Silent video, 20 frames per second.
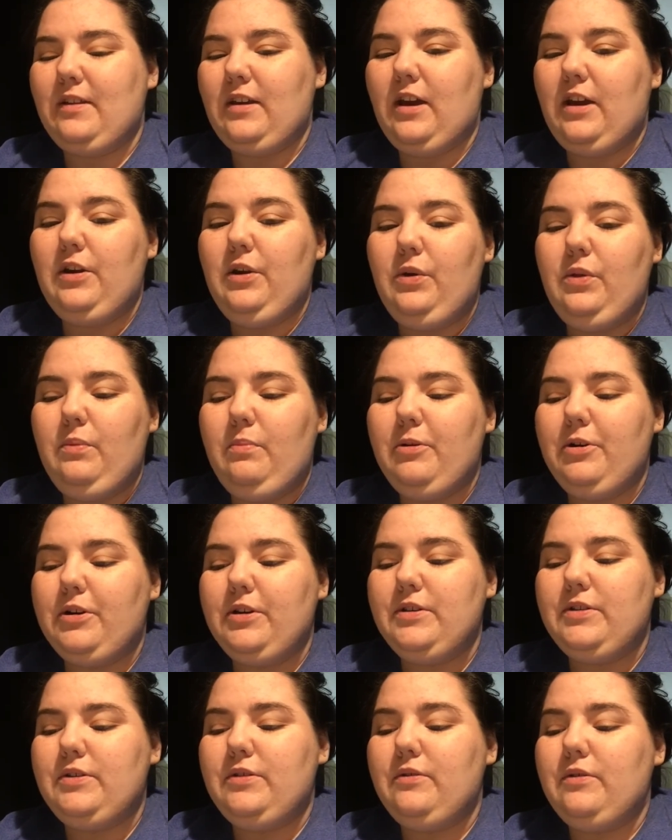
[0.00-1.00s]
I know the book
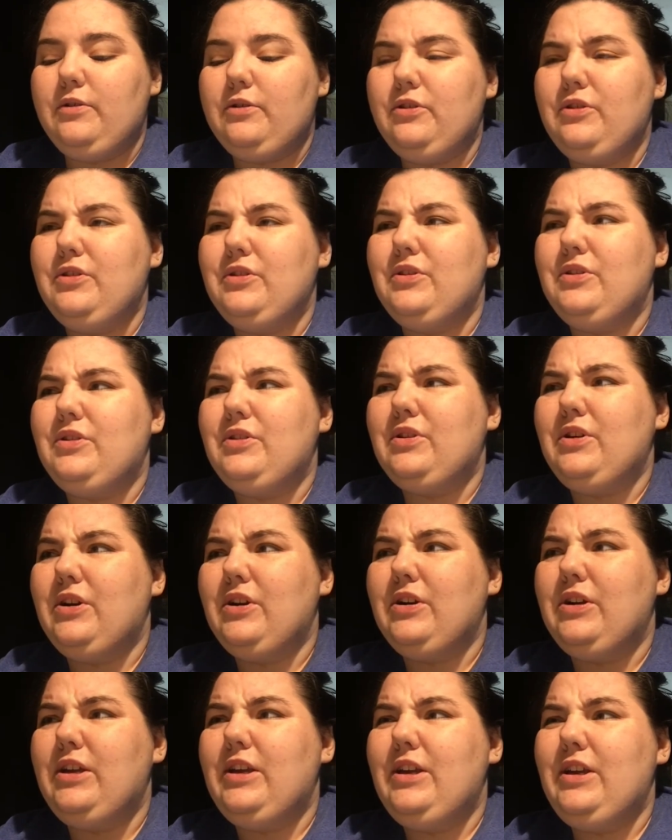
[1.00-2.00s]
is
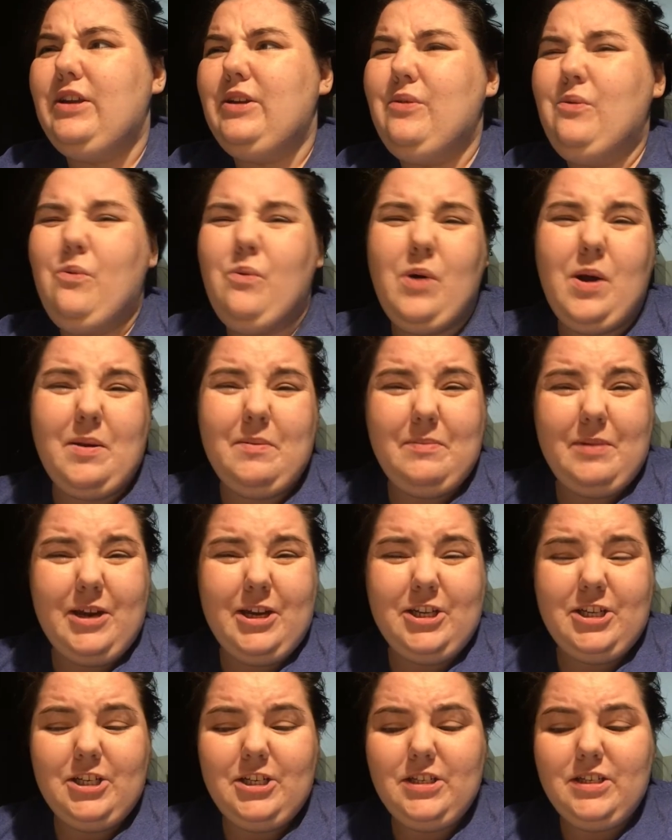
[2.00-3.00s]
231
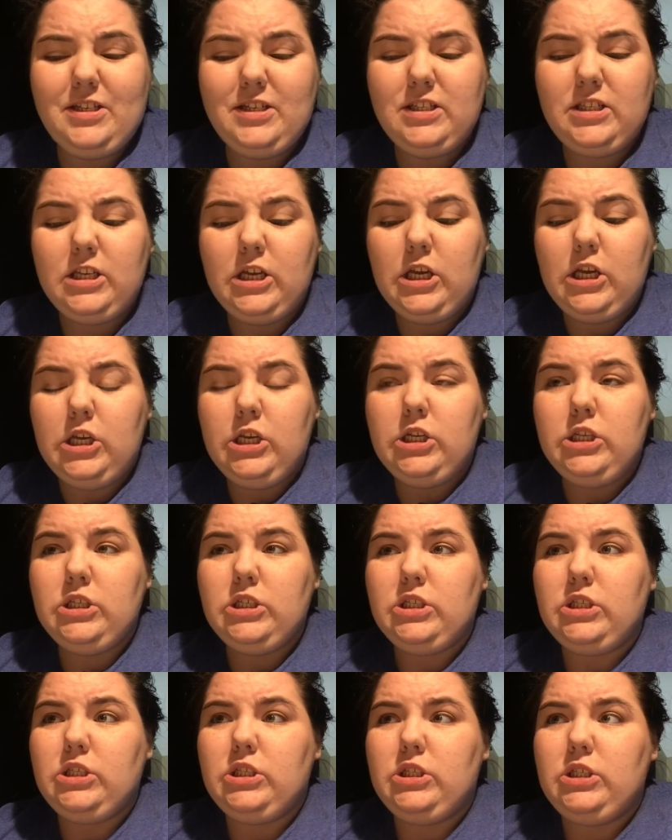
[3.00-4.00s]
pages,
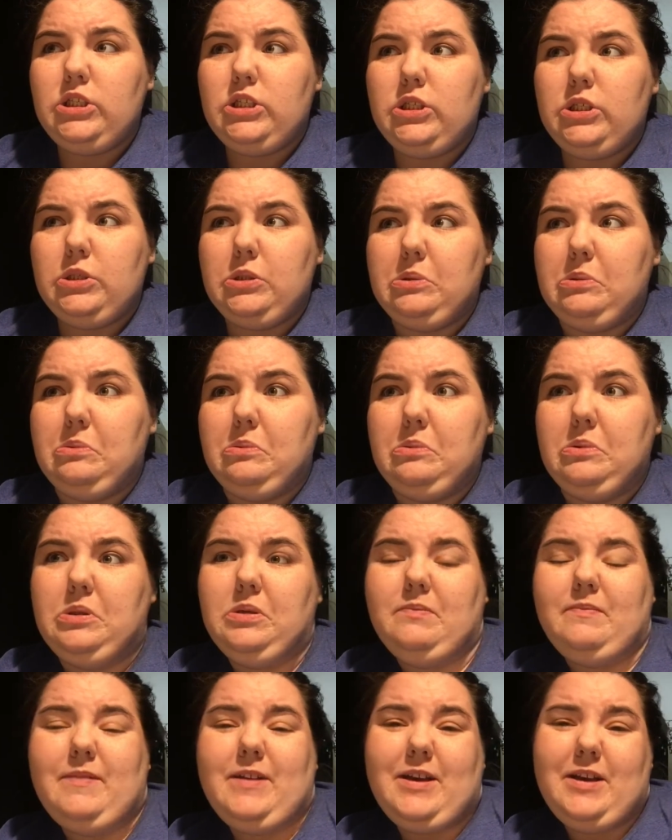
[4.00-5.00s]
so
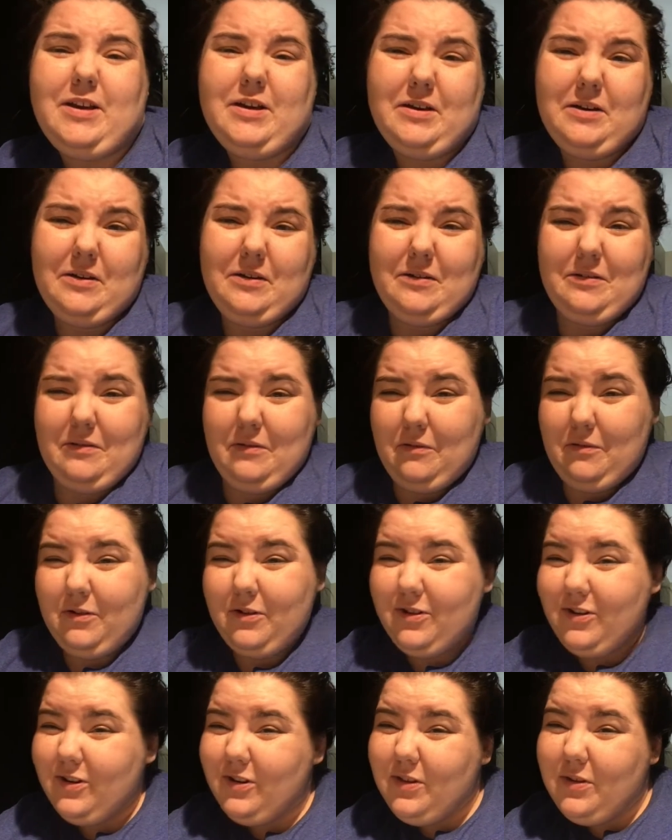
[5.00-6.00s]
I'm like a
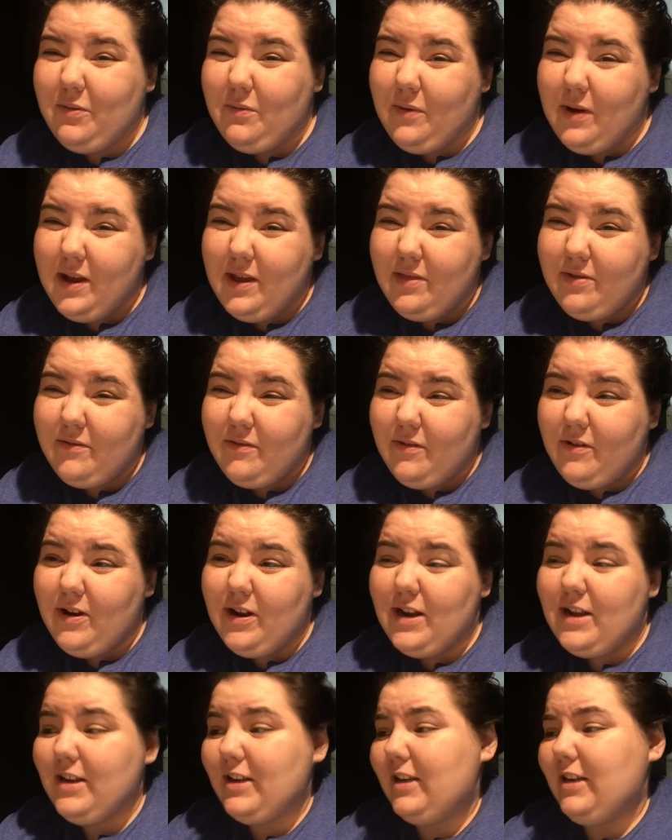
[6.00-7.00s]
quarter of the way through
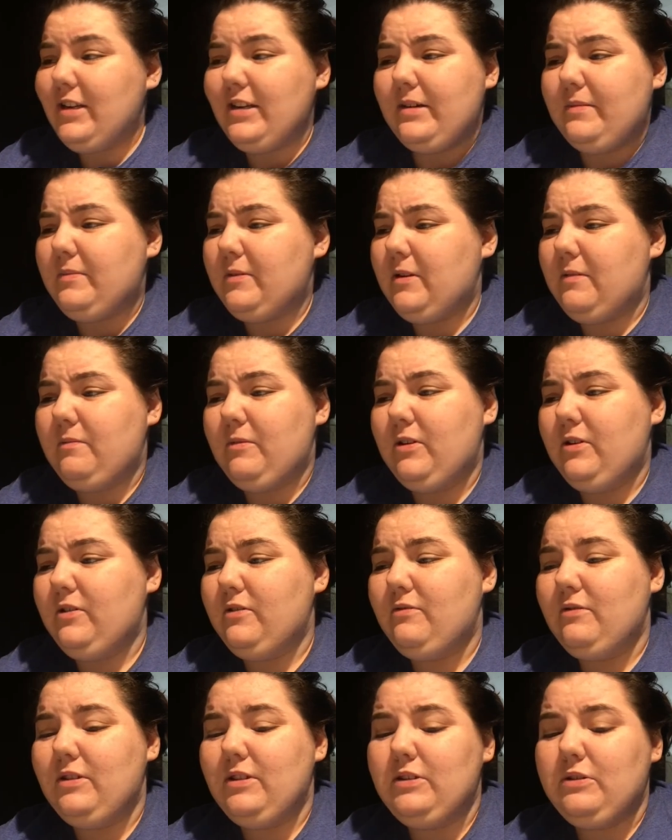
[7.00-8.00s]
it. I need to update my
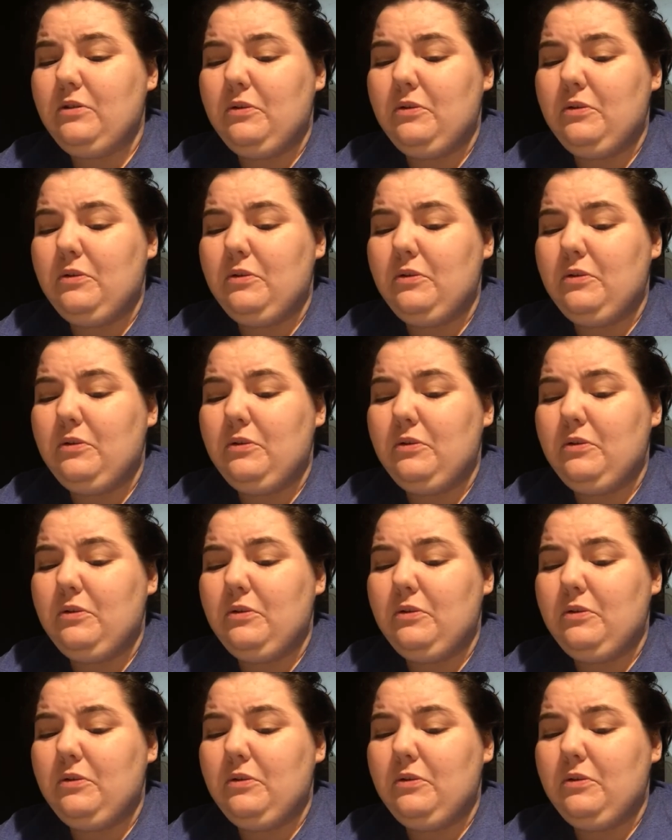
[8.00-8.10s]
Goodreads